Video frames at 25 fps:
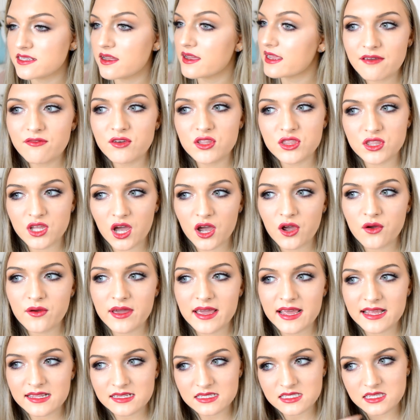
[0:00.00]
Like, even though
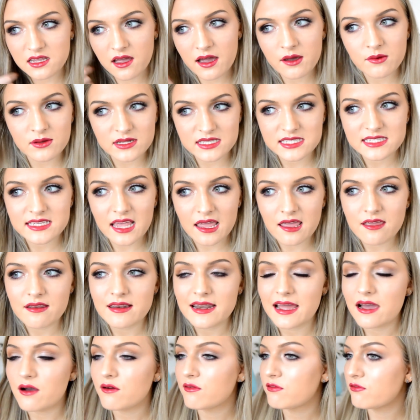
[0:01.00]
it's, I would say
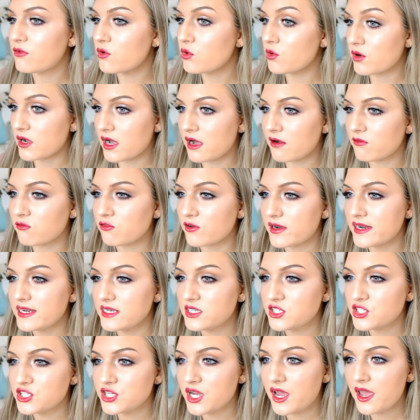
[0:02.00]
now, full
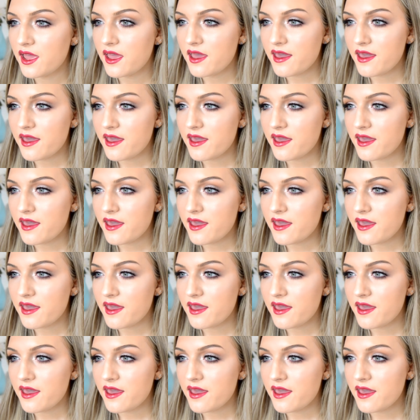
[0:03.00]
coverage,